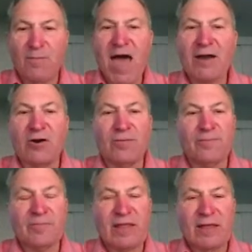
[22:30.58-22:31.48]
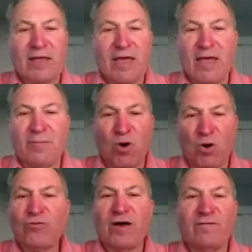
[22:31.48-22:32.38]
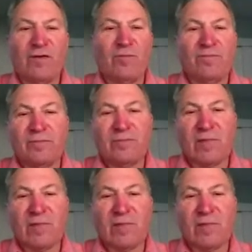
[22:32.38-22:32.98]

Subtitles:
matter, and both of them